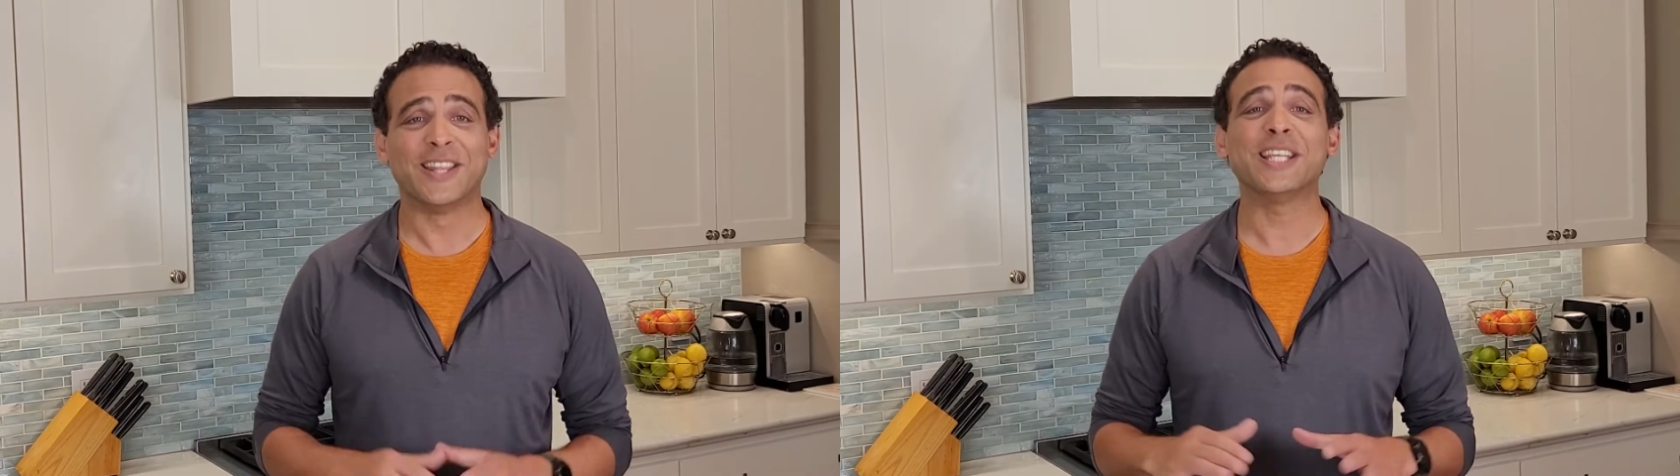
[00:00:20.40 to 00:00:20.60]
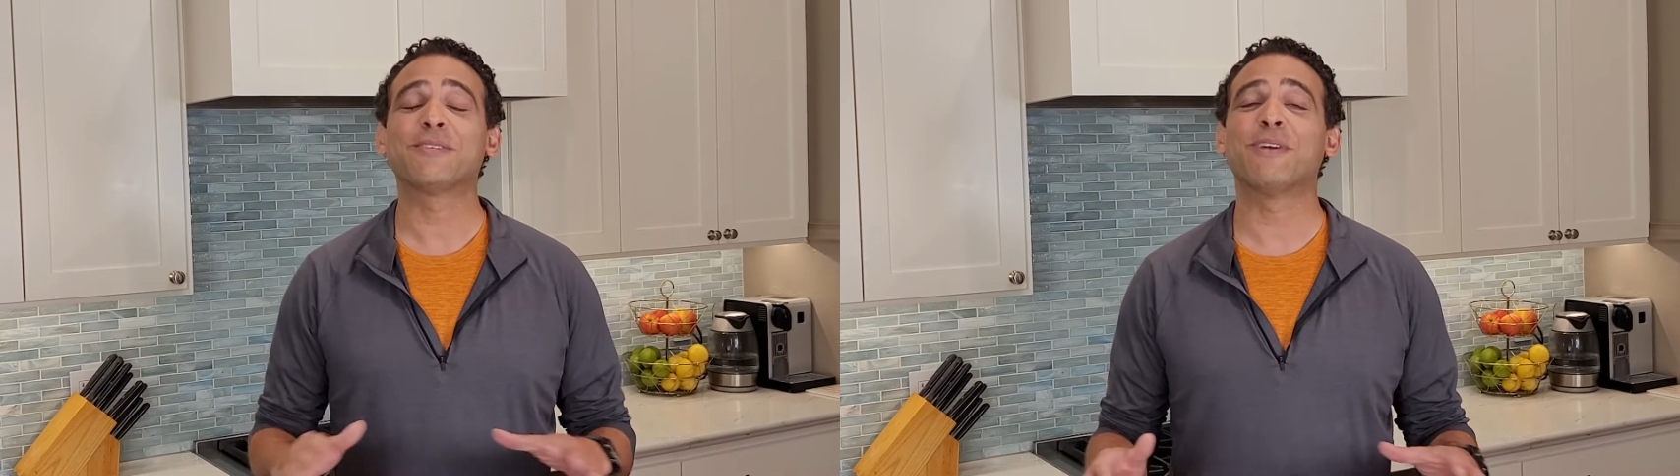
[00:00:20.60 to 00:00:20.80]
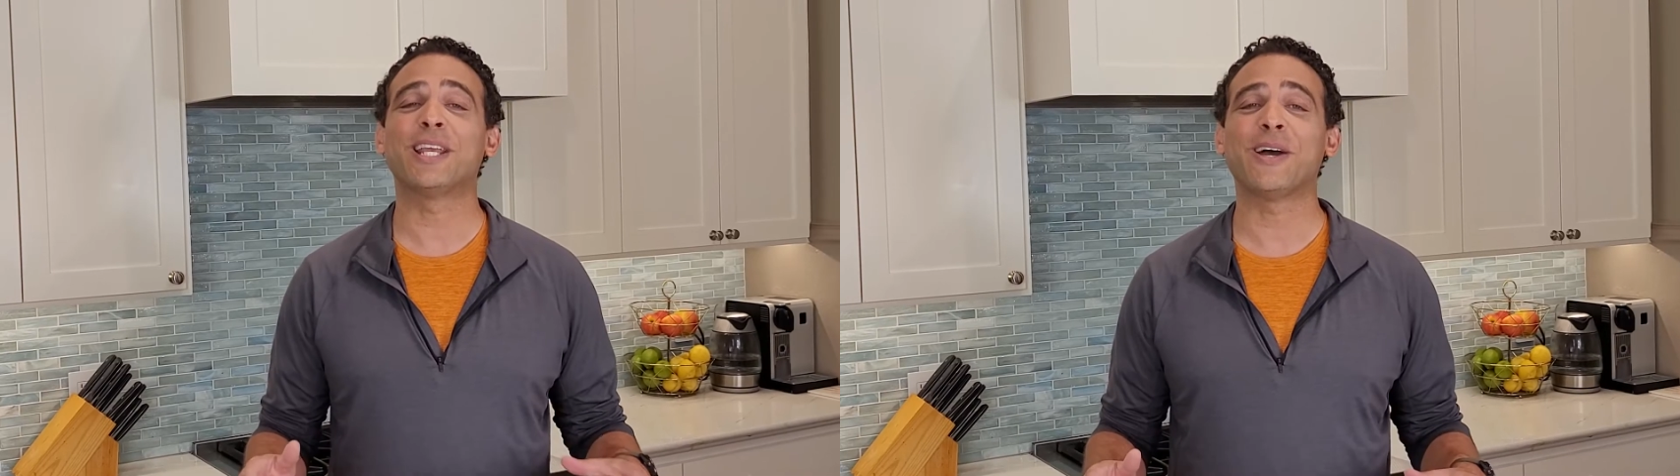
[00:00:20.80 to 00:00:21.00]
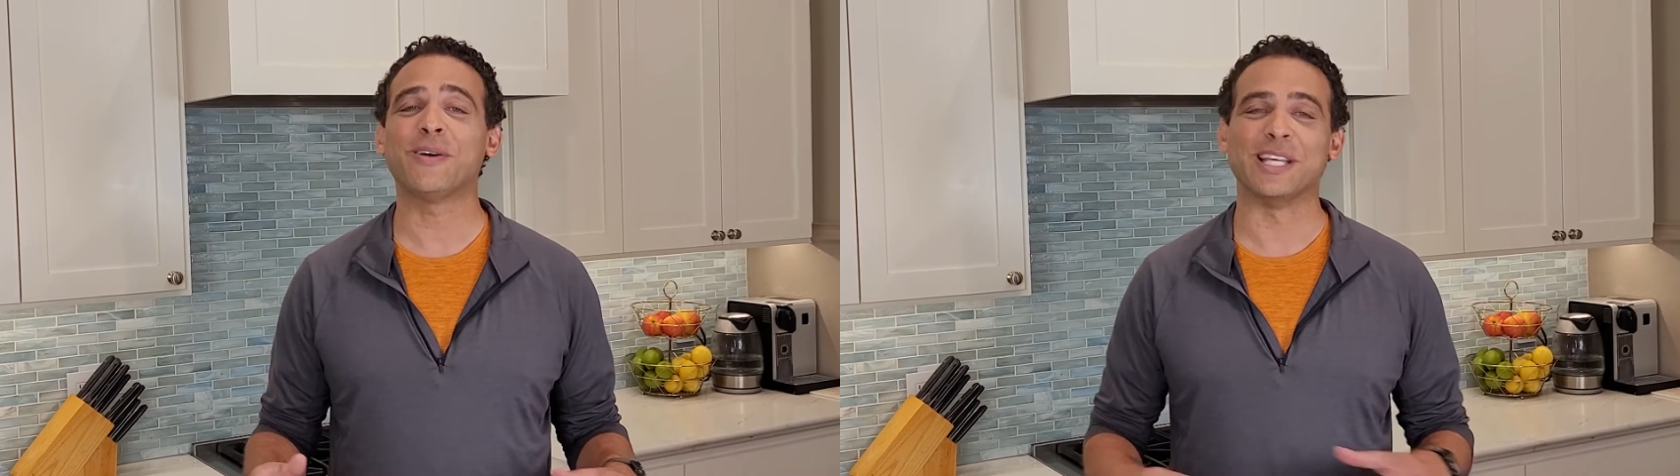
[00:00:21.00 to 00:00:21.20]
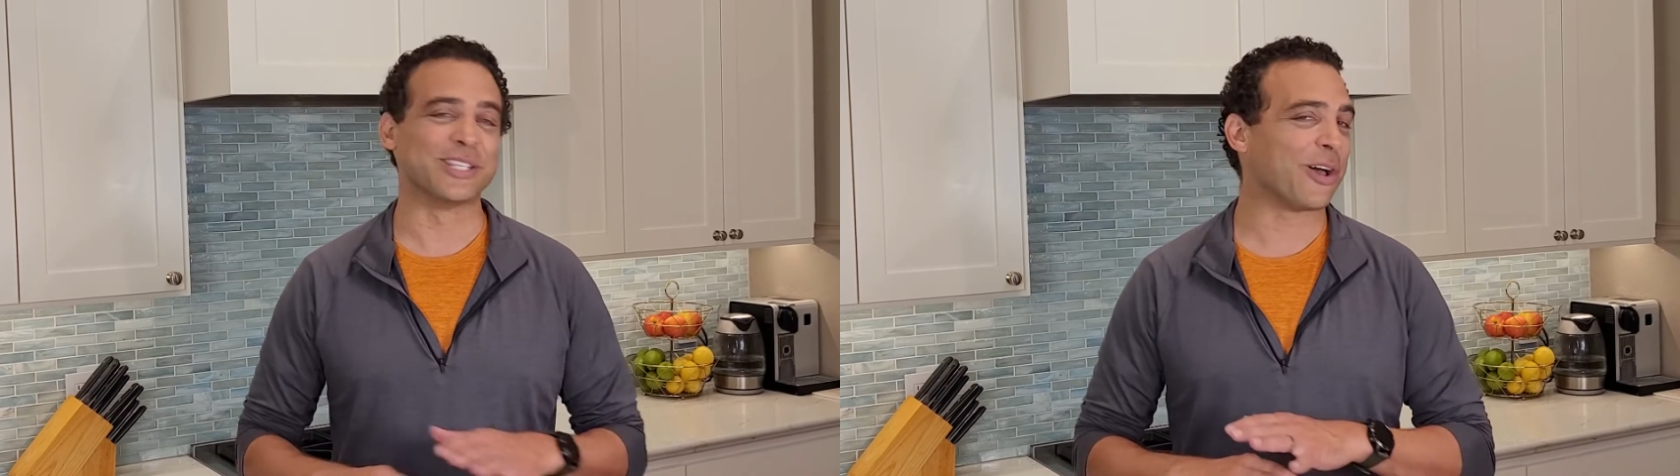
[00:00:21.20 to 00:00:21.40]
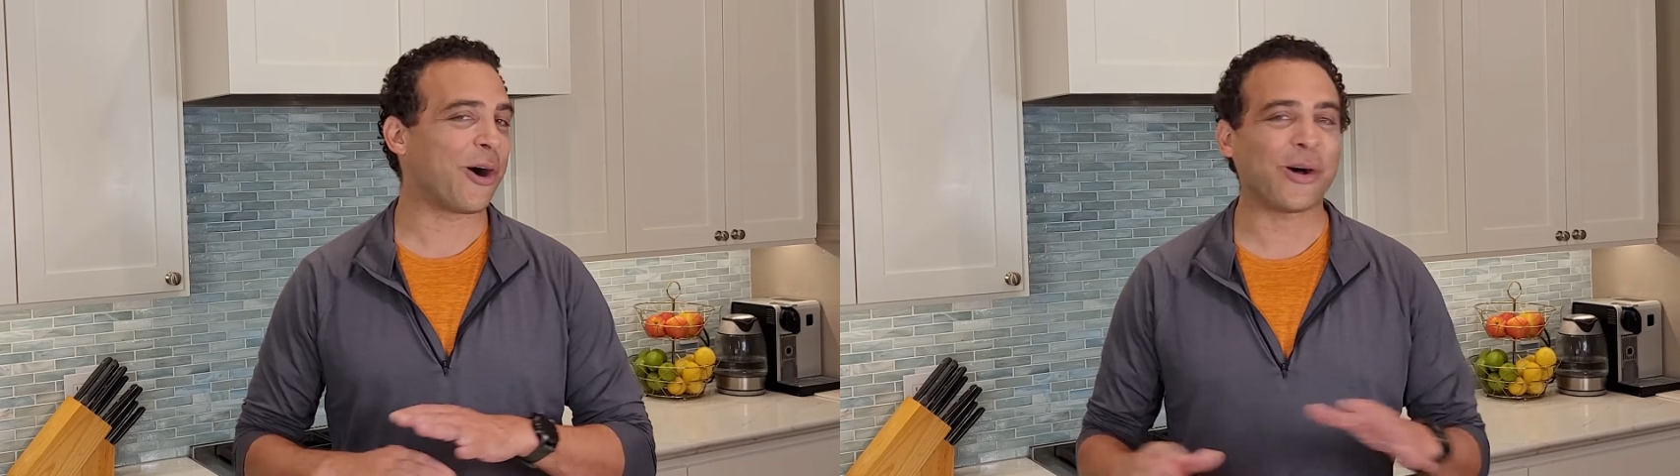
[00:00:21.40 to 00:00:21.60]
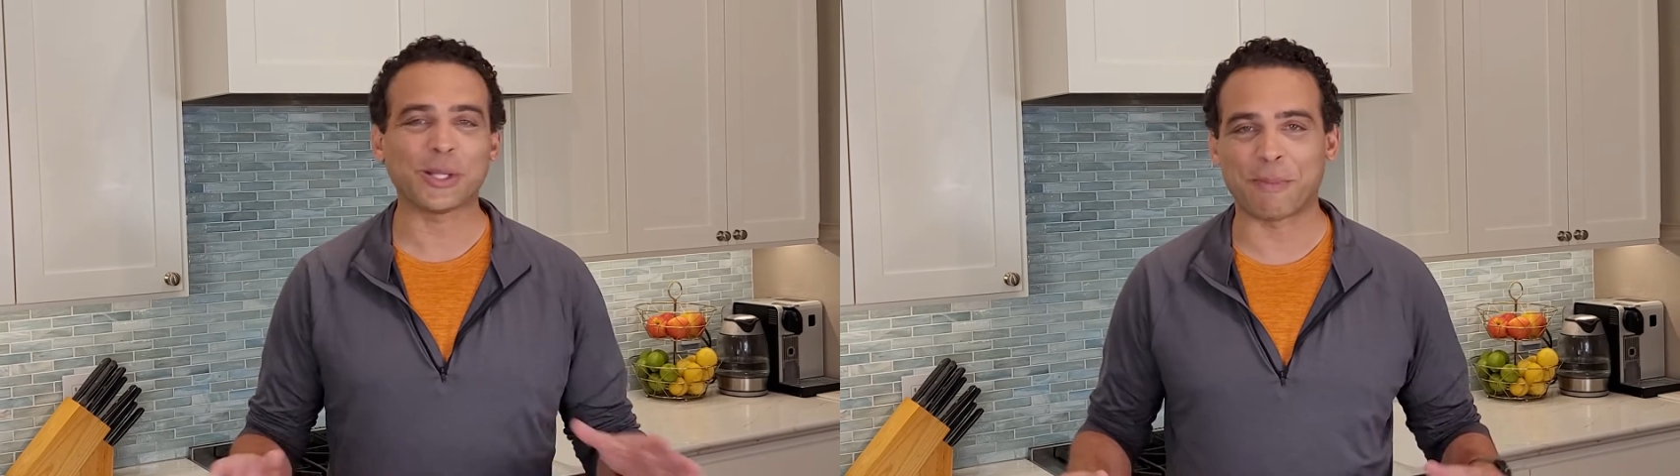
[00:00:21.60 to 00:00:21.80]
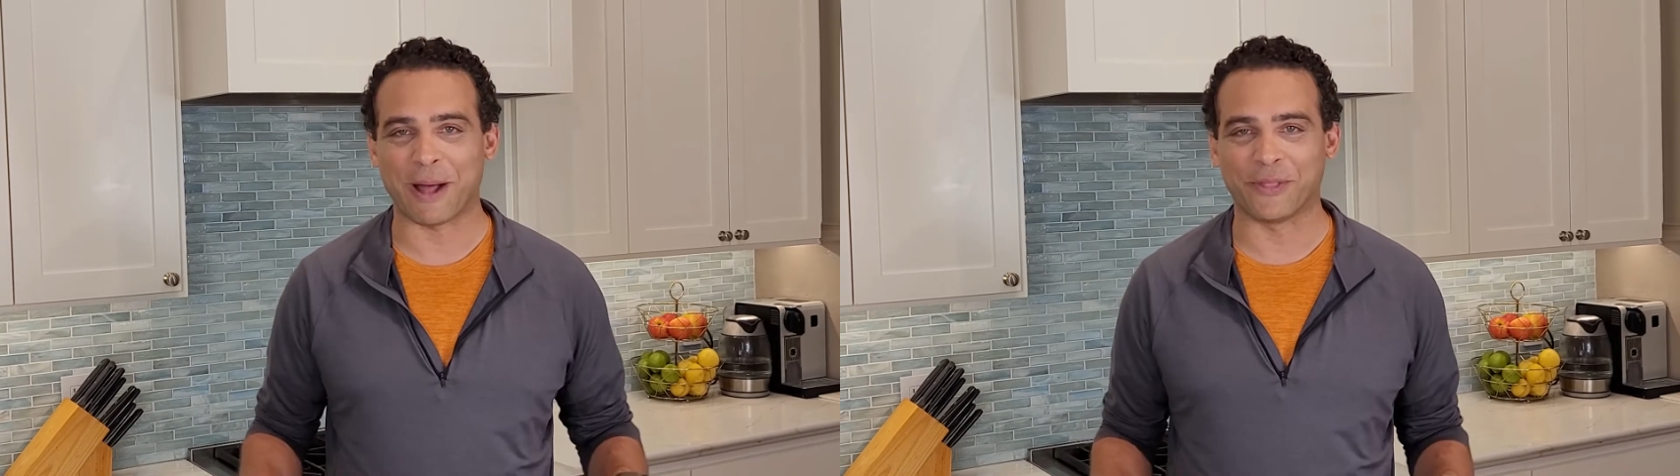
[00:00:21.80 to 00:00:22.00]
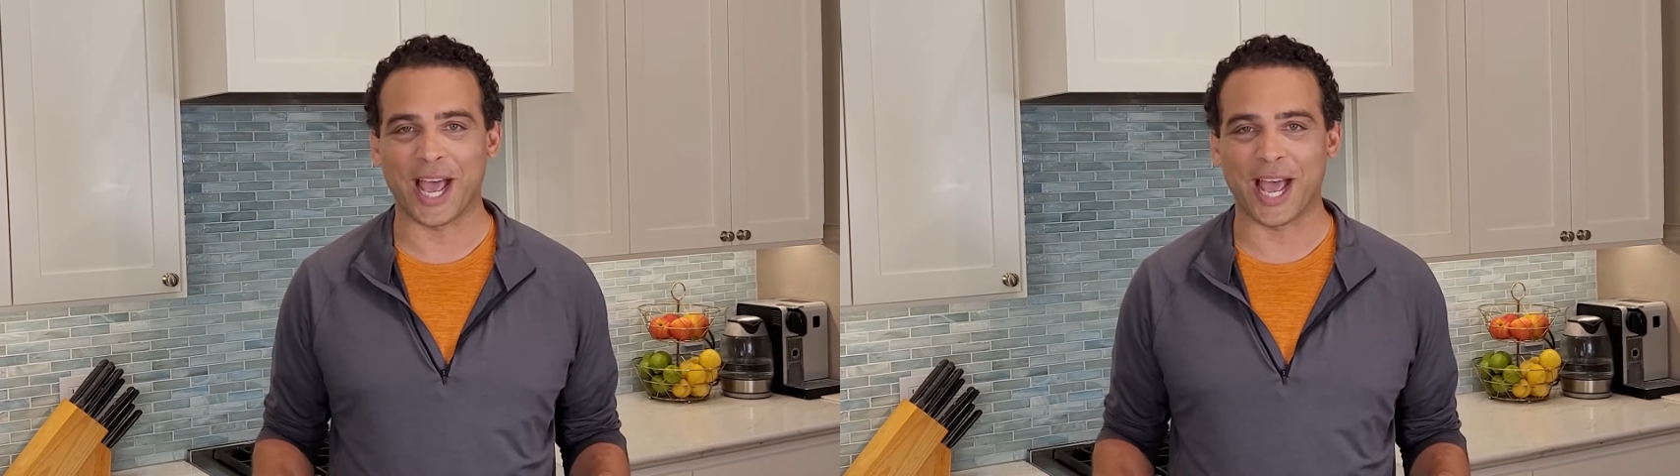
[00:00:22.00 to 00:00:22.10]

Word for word: This video is all about